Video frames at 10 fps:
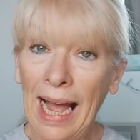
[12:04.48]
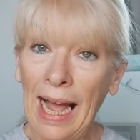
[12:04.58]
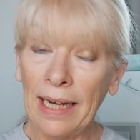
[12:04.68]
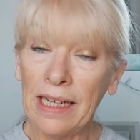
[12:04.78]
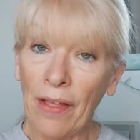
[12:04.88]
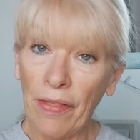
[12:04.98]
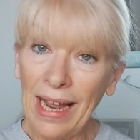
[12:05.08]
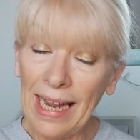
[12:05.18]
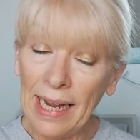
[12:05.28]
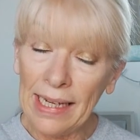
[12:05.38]
And
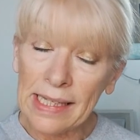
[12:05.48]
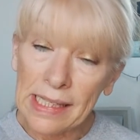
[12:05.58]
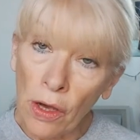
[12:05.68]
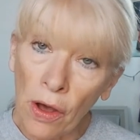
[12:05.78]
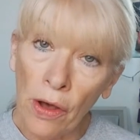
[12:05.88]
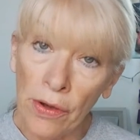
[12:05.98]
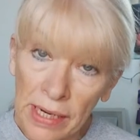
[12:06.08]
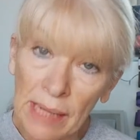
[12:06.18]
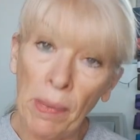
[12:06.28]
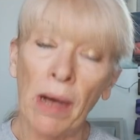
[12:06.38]
it's the
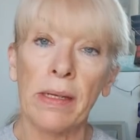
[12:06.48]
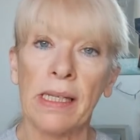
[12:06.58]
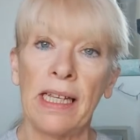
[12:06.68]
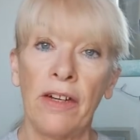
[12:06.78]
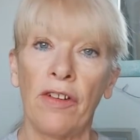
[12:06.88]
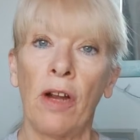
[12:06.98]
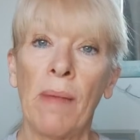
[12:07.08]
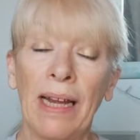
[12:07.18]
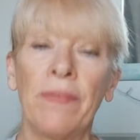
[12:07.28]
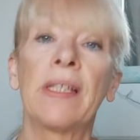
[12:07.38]
honeypot syndrome.
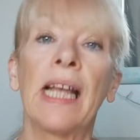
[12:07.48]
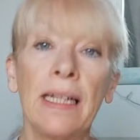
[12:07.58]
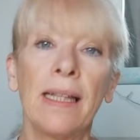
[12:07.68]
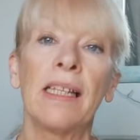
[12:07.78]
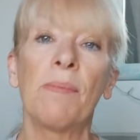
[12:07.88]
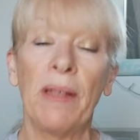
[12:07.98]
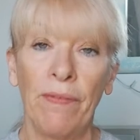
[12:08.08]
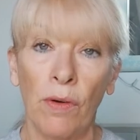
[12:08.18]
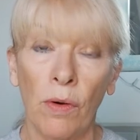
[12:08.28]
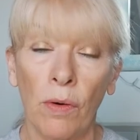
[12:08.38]
I've said this
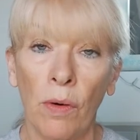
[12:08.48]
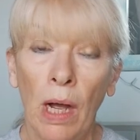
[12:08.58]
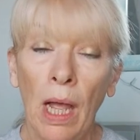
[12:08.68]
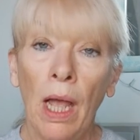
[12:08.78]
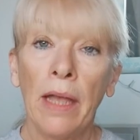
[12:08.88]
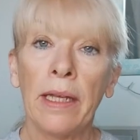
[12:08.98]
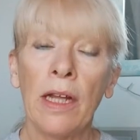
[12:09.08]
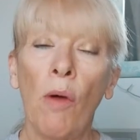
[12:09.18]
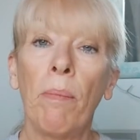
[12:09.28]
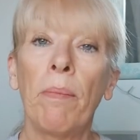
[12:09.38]
before. You
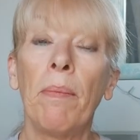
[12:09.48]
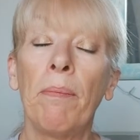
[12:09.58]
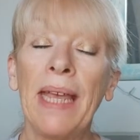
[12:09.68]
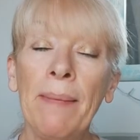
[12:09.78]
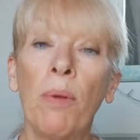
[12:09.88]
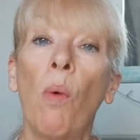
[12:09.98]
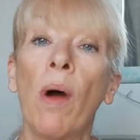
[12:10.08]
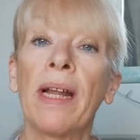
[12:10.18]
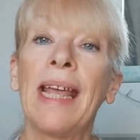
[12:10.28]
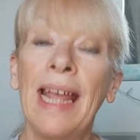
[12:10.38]
know, people
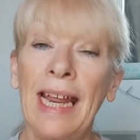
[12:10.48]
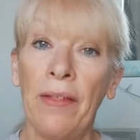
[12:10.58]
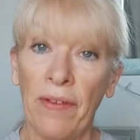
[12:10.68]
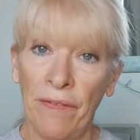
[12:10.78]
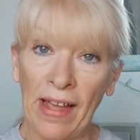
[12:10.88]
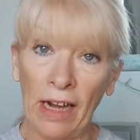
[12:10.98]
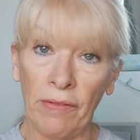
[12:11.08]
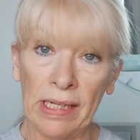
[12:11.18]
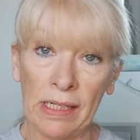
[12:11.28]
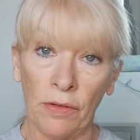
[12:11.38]
want to hear the
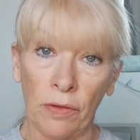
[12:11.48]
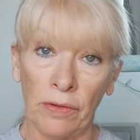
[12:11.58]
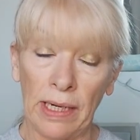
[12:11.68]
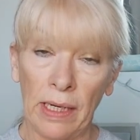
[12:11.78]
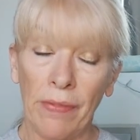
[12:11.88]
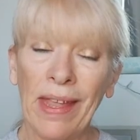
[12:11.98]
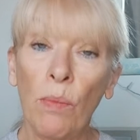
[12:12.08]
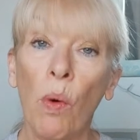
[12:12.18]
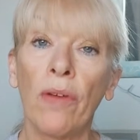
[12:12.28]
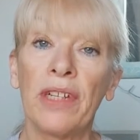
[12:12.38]
fairy story. They
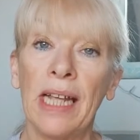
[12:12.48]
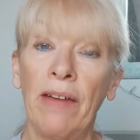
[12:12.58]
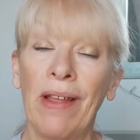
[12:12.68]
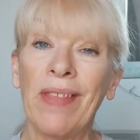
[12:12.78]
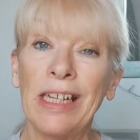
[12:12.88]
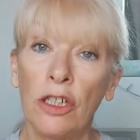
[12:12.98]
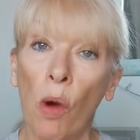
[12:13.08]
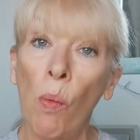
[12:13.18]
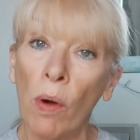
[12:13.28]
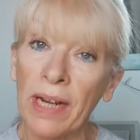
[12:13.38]
want to hear it. They
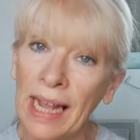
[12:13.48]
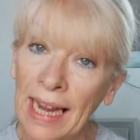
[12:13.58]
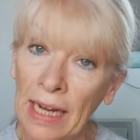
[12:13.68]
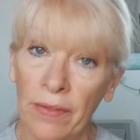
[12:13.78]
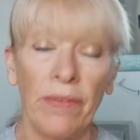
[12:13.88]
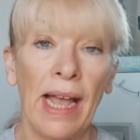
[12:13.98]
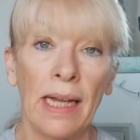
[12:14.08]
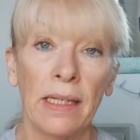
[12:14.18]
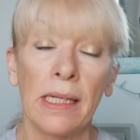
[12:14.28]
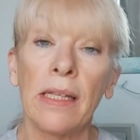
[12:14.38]
don't want to hear the
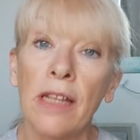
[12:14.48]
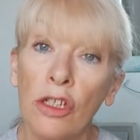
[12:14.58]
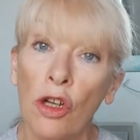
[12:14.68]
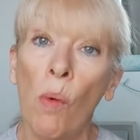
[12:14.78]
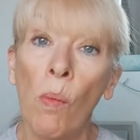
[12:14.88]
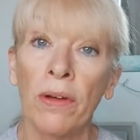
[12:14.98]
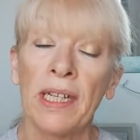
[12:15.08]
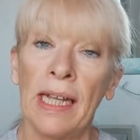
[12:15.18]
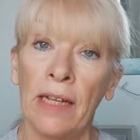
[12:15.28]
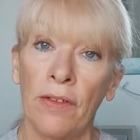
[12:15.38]
reality. They don't want
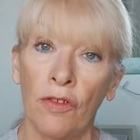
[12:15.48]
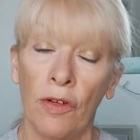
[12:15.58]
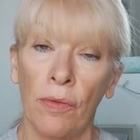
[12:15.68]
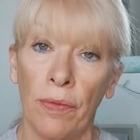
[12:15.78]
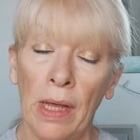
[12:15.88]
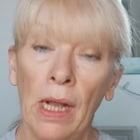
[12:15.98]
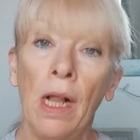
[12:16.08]
to hear the truth.